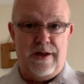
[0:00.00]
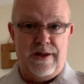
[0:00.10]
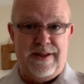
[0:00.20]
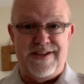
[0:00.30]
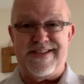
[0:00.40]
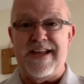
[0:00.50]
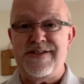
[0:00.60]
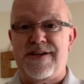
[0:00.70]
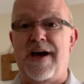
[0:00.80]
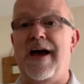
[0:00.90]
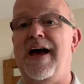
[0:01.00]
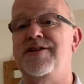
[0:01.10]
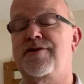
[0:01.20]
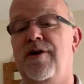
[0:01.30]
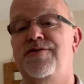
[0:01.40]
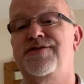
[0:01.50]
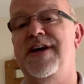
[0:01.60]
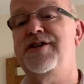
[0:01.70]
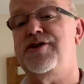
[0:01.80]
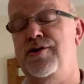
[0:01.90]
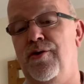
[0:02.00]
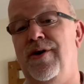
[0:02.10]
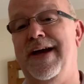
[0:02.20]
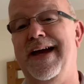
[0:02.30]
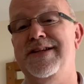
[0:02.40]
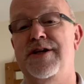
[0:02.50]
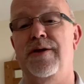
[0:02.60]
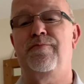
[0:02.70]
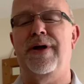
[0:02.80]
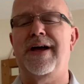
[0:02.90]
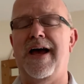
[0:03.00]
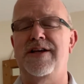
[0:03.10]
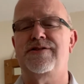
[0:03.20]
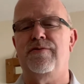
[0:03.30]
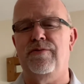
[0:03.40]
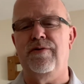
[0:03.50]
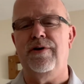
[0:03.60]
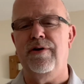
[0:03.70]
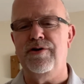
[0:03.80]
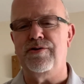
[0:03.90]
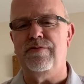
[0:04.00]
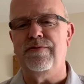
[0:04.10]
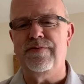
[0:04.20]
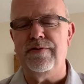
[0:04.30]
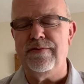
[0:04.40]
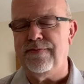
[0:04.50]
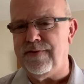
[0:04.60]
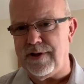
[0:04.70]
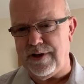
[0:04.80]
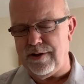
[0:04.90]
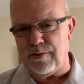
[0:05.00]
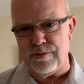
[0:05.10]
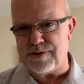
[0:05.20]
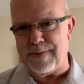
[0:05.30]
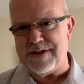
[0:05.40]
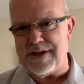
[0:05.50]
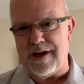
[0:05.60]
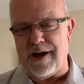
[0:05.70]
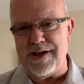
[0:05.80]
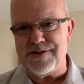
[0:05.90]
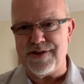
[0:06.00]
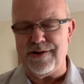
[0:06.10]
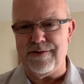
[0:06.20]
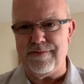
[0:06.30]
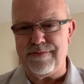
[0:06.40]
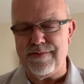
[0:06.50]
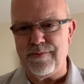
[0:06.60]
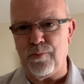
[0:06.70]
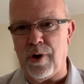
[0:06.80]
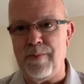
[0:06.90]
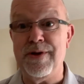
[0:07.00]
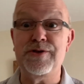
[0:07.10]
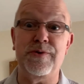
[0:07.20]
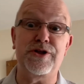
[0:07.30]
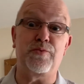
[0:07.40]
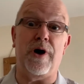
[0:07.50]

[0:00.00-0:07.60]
The Ascenta has cloth seats, not heated, but it has all the usual fully automated lights and wipers, which is what